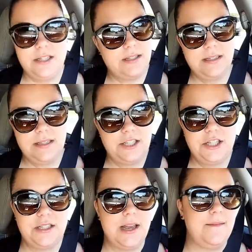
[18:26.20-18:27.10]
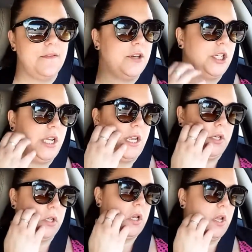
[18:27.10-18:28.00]
it's just time for a
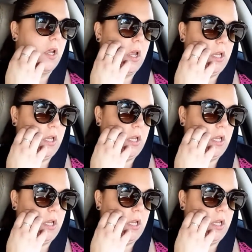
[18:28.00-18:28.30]
change.